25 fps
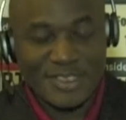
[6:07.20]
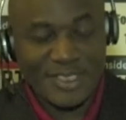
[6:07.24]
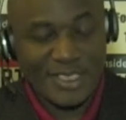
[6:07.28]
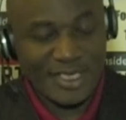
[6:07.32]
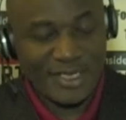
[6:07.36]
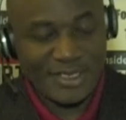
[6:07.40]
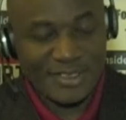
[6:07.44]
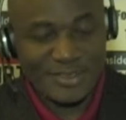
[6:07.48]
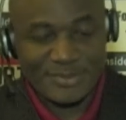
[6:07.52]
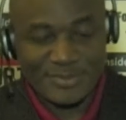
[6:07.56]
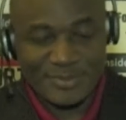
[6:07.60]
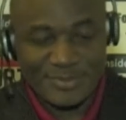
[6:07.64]

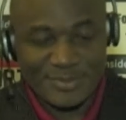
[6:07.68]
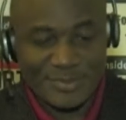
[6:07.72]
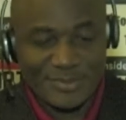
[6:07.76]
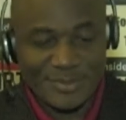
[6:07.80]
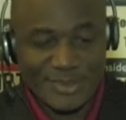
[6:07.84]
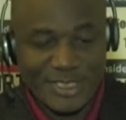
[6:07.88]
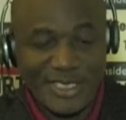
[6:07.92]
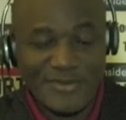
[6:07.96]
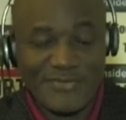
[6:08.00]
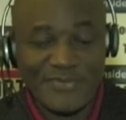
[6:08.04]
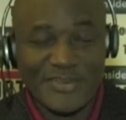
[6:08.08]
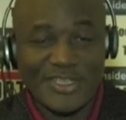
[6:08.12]
Yeah,
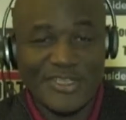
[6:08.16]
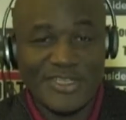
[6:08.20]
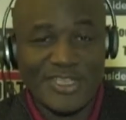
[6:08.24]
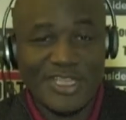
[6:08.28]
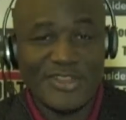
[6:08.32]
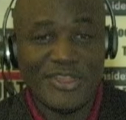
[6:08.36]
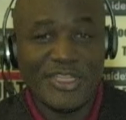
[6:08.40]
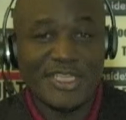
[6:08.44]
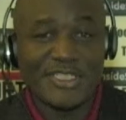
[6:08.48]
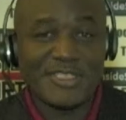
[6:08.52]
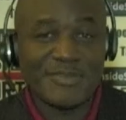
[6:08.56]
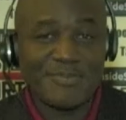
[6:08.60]

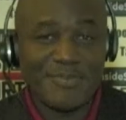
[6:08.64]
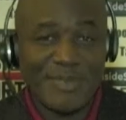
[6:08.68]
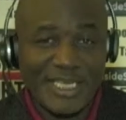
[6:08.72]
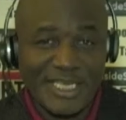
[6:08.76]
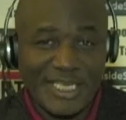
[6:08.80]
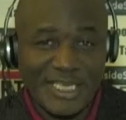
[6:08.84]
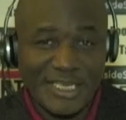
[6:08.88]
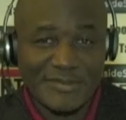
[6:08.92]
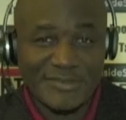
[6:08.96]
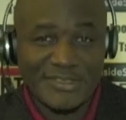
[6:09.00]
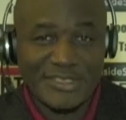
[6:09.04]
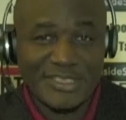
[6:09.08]
definitely. And then
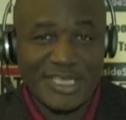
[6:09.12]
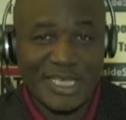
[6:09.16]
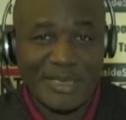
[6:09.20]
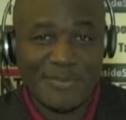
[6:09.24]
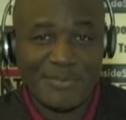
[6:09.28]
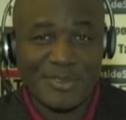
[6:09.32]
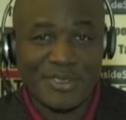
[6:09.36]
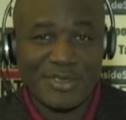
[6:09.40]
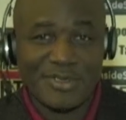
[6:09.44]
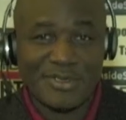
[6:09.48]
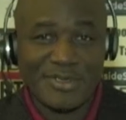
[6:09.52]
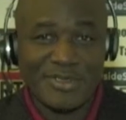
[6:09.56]
speaking of
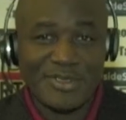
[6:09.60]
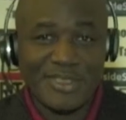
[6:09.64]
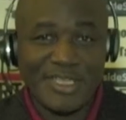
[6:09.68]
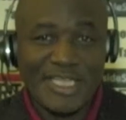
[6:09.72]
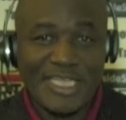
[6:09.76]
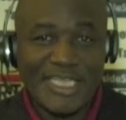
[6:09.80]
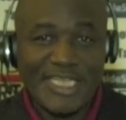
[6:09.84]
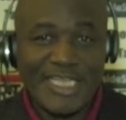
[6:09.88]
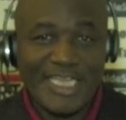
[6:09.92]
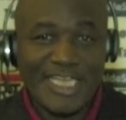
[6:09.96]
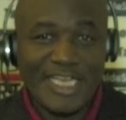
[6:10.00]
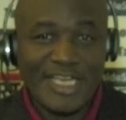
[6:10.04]

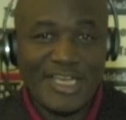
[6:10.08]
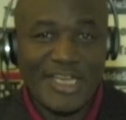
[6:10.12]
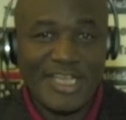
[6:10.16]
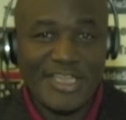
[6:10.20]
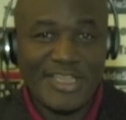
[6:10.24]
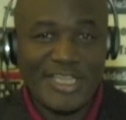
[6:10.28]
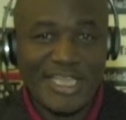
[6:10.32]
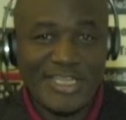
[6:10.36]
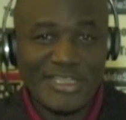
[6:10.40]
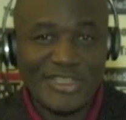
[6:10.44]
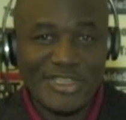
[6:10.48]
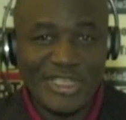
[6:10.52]
skeptical,
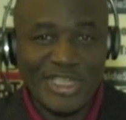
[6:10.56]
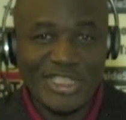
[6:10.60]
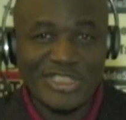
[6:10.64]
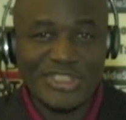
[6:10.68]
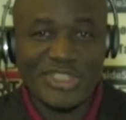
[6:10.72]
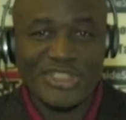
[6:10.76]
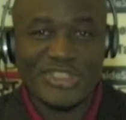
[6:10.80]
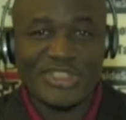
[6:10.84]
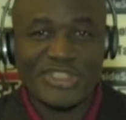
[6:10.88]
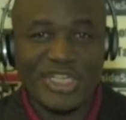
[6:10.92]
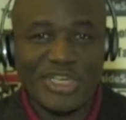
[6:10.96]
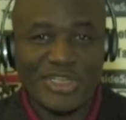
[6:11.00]
that
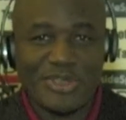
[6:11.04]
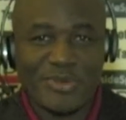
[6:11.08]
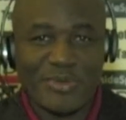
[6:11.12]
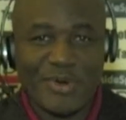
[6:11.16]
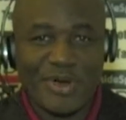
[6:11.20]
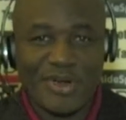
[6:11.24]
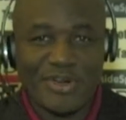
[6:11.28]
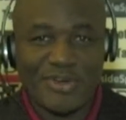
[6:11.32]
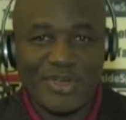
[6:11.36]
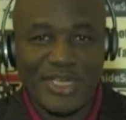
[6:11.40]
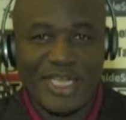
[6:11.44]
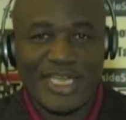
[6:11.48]
leads us
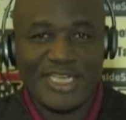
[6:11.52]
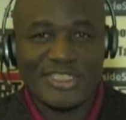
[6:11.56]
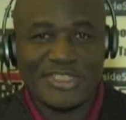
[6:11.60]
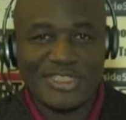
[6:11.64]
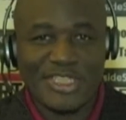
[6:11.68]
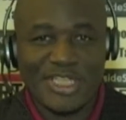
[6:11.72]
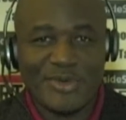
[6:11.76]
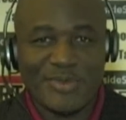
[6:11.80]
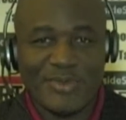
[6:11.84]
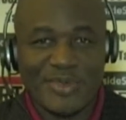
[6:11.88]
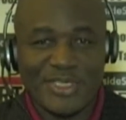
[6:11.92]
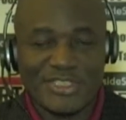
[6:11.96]
into our
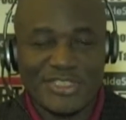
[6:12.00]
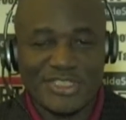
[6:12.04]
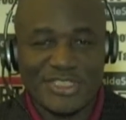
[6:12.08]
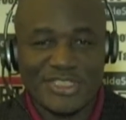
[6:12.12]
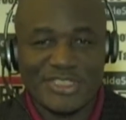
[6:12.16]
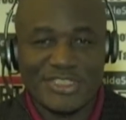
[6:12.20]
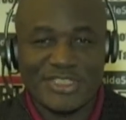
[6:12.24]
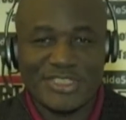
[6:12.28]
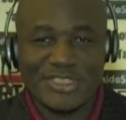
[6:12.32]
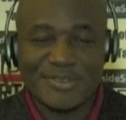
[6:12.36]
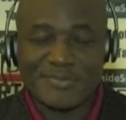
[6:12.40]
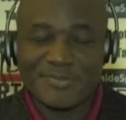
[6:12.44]
next thing, which
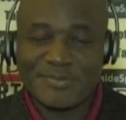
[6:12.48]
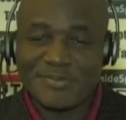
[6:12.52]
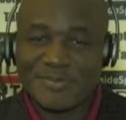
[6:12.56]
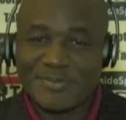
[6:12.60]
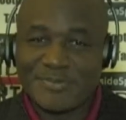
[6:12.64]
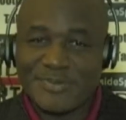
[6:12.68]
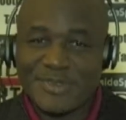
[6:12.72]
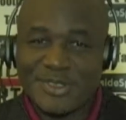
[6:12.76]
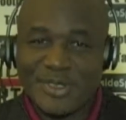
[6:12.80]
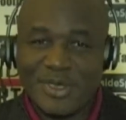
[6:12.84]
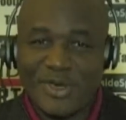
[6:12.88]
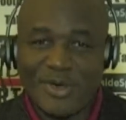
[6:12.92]
is,
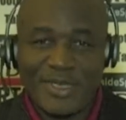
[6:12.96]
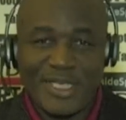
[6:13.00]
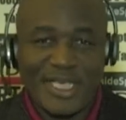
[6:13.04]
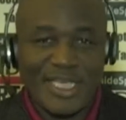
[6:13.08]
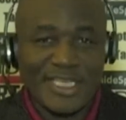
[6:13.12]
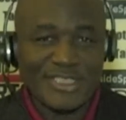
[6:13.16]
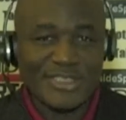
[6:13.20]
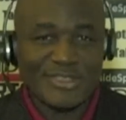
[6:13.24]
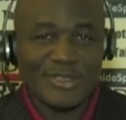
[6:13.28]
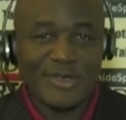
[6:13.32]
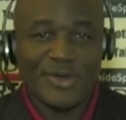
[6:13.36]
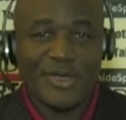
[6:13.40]

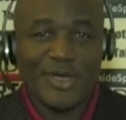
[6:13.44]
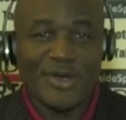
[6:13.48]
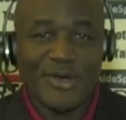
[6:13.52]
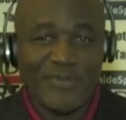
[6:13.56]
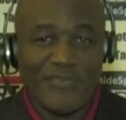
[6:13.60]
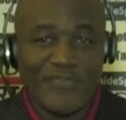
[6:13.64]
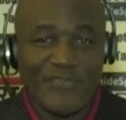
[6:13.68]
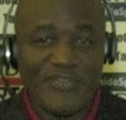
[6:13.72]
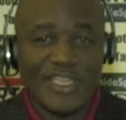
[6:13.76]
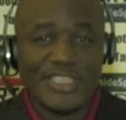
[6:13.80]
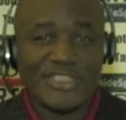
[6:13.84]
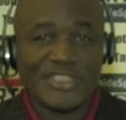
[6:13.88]
okay, so
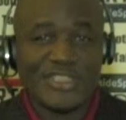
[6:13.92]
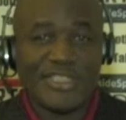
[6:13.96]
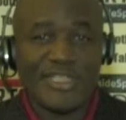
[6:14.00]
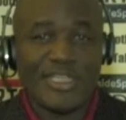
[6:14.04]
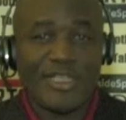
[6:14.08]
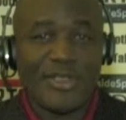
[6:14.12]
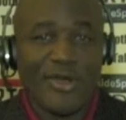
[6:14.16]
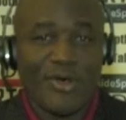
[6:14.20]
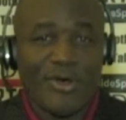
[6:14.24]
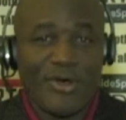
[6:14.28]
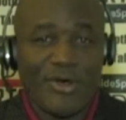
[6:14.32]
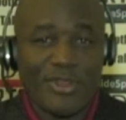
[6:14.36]

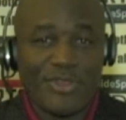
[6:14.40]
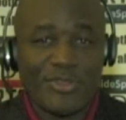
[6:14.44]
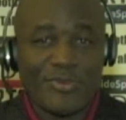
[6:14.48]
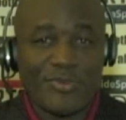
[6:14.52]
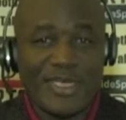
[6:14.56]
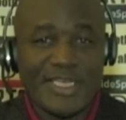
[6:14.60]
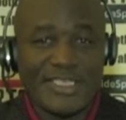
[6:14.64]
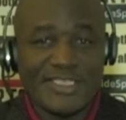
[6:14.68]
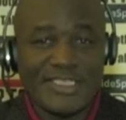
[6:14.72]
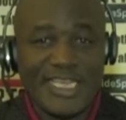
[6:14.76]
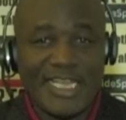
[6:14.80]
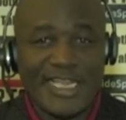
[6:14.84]
officially all
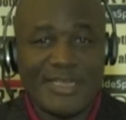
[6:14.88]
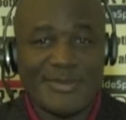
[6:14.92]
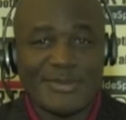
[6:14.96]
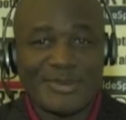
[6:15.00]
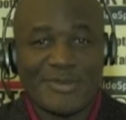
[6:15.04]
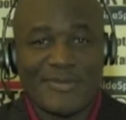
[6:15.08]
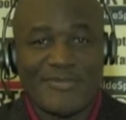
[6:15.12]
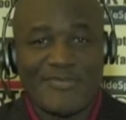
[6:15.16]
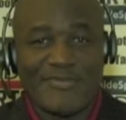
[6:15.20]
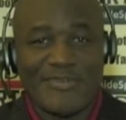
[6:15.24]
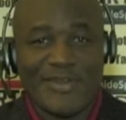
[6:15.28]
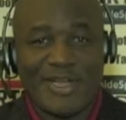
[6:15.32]
three
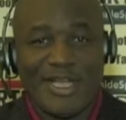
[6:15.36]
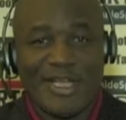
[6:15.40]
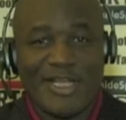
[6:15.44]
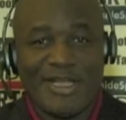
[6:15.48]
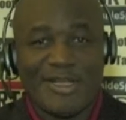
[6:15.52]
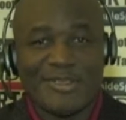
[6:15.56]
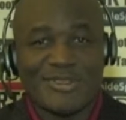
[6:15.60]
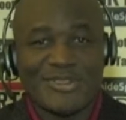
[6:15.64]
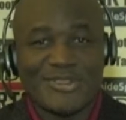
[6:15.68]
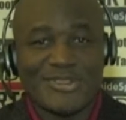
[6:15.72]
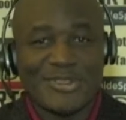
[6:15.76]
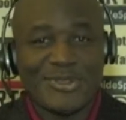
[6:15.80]
teams have
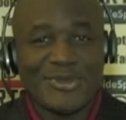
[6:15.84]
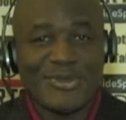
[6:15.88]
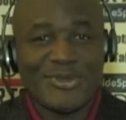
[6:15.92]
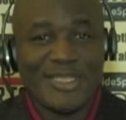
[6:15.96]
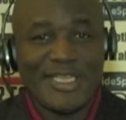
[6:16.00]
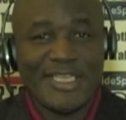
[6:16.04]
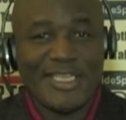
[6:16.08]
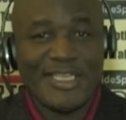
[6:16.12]
filed. So